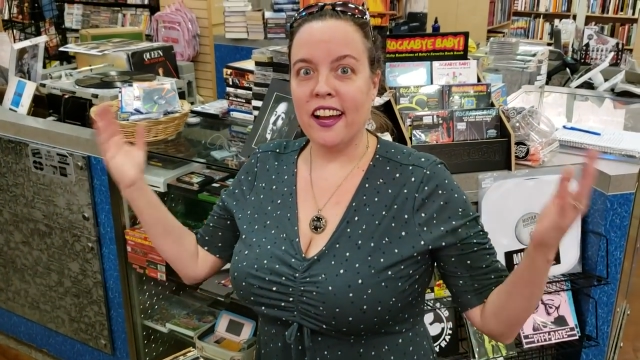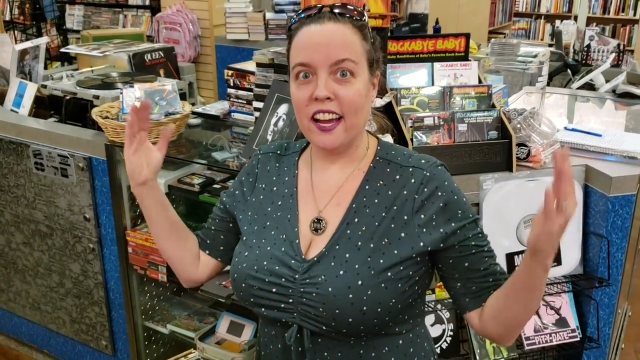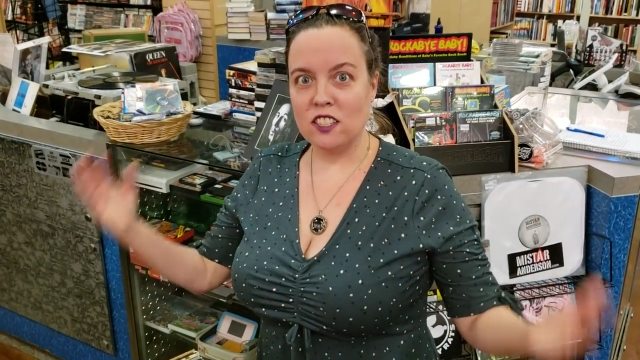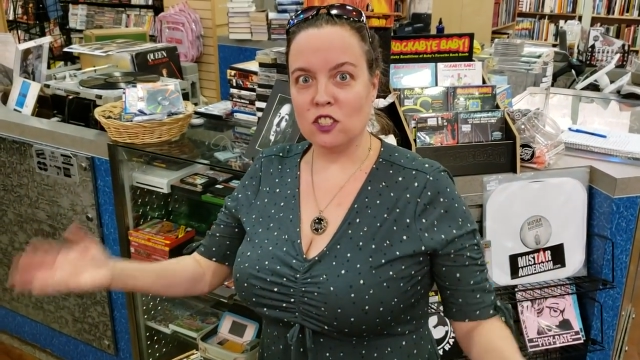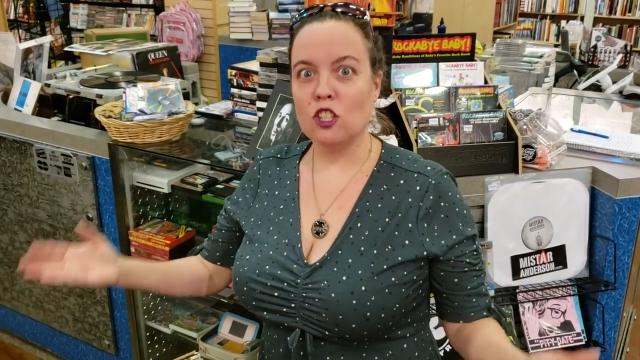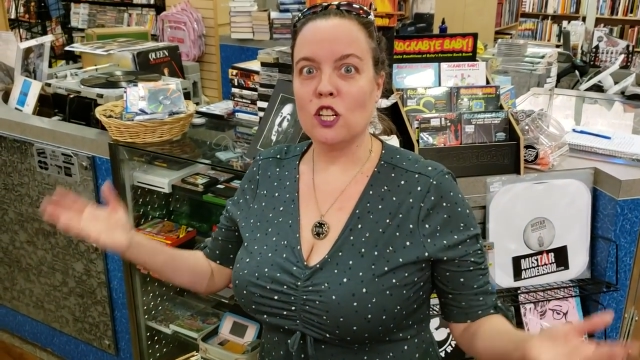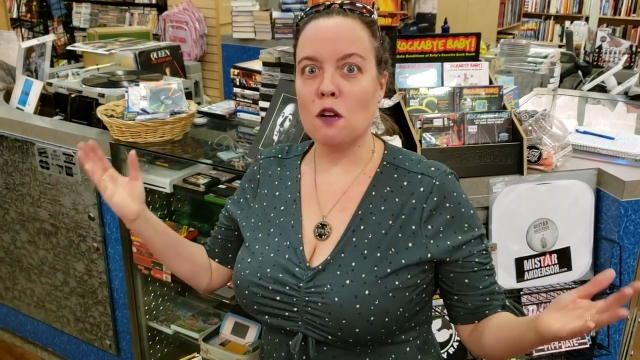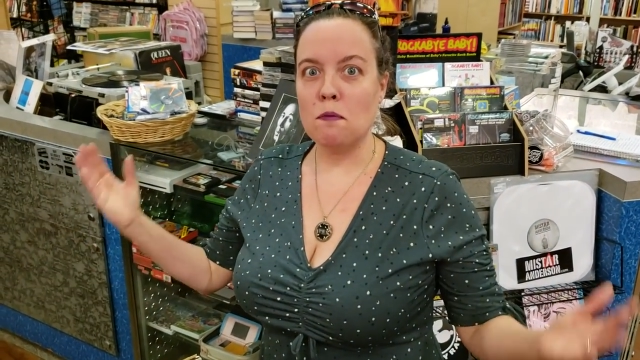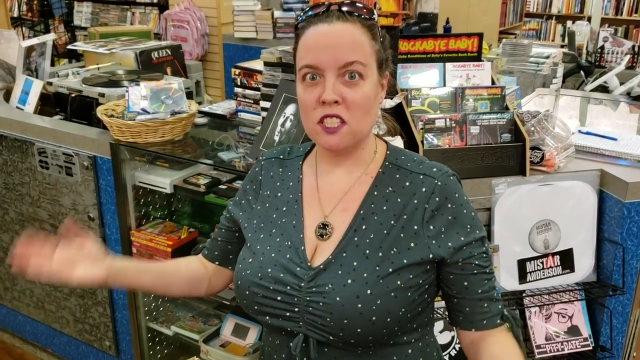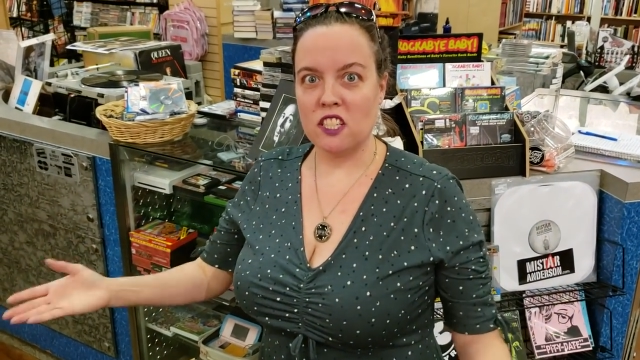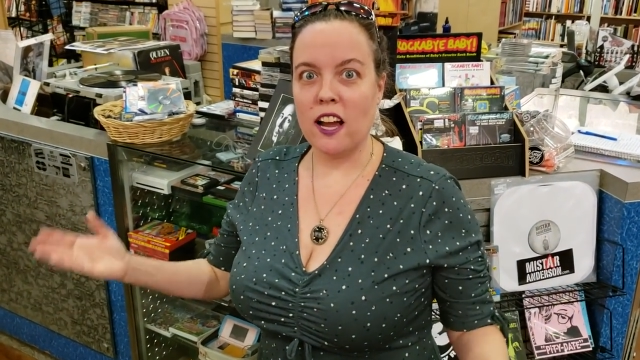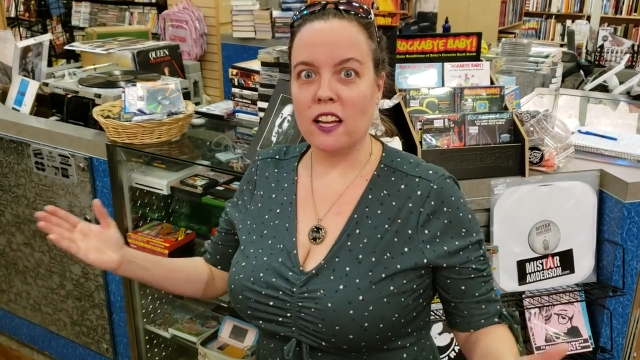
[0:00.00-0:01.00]
I had to look up
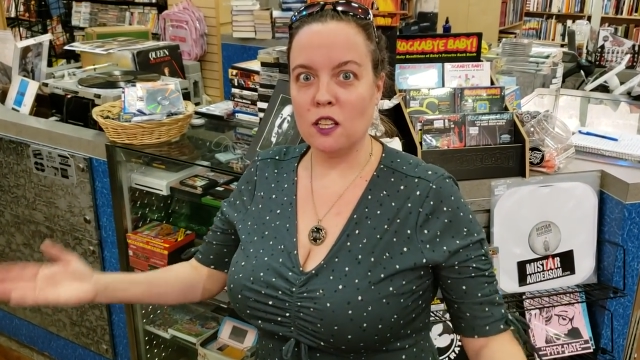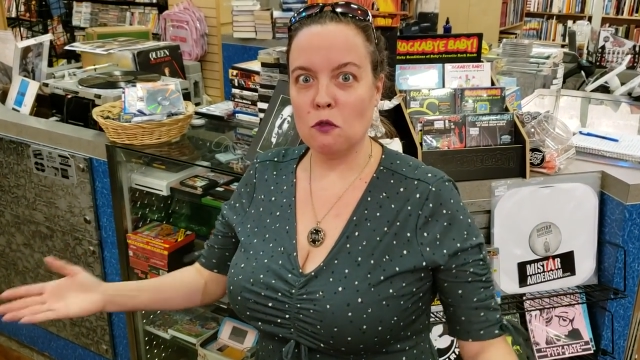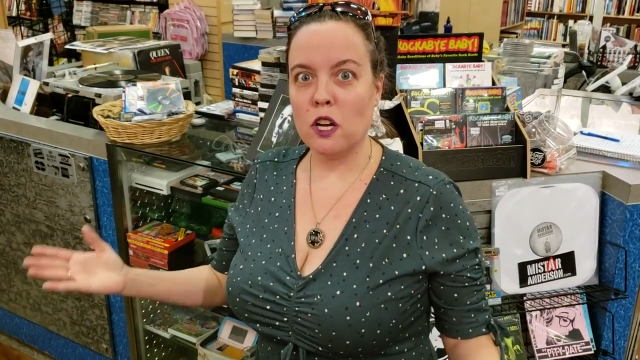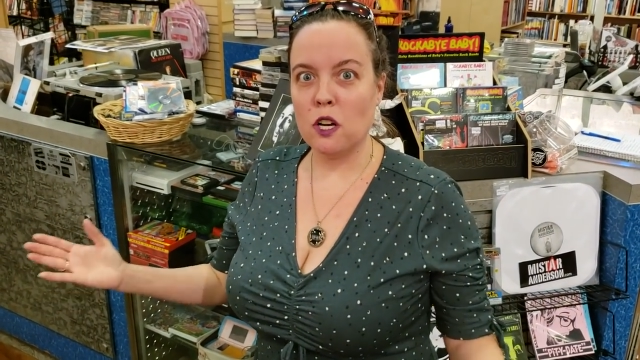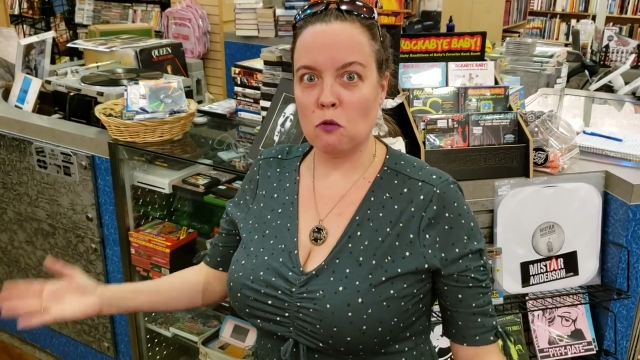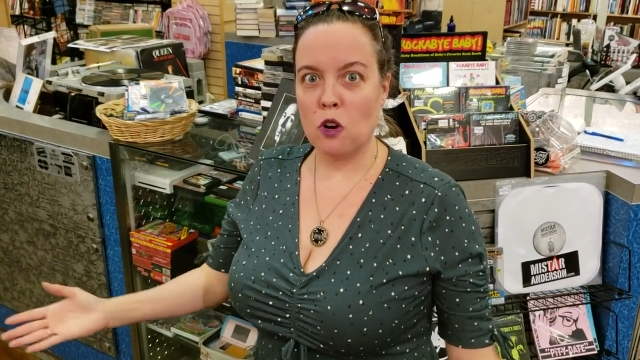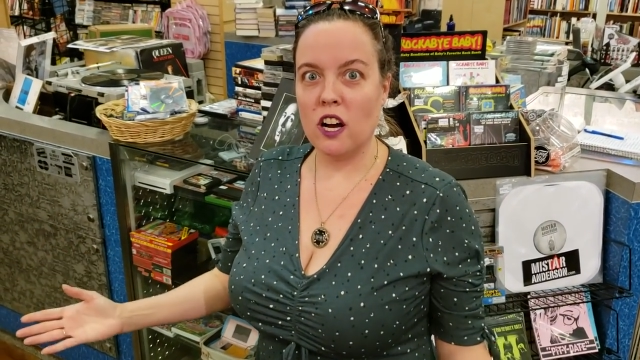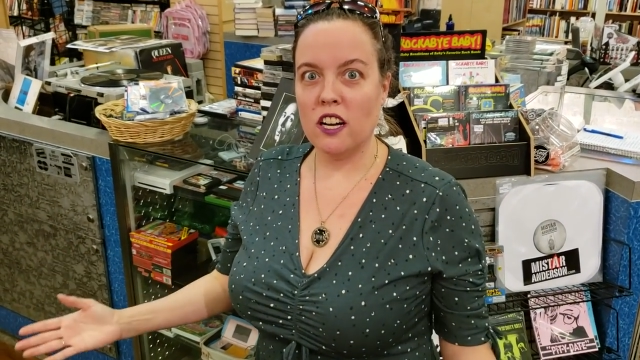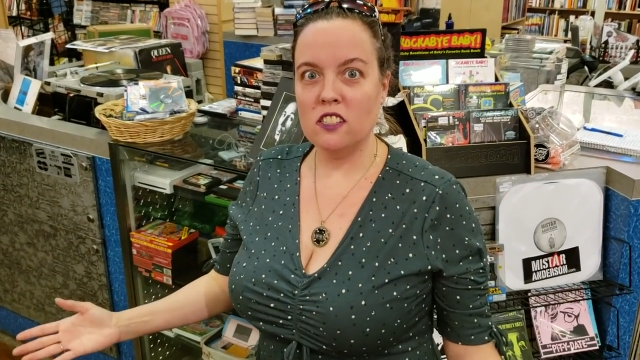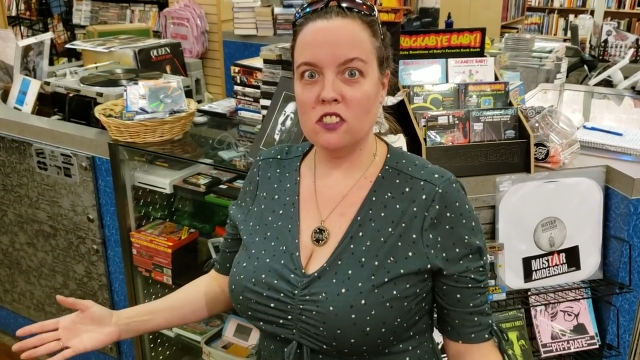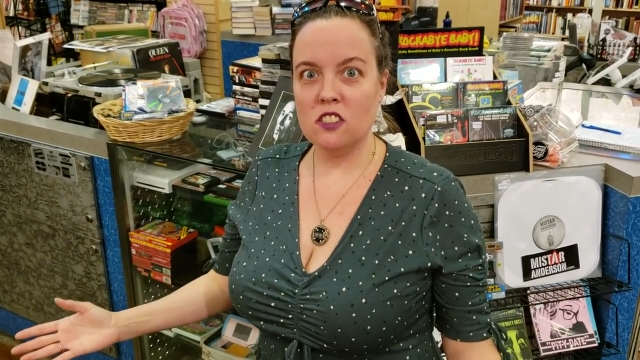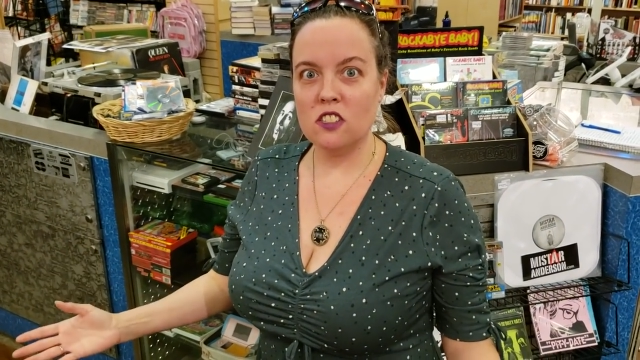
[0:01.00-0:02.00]
exactly what it
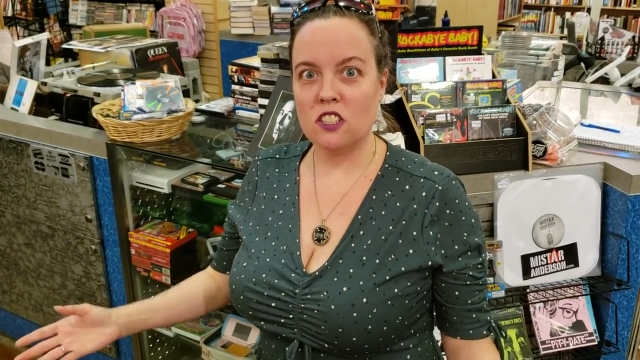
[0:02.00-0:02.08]
was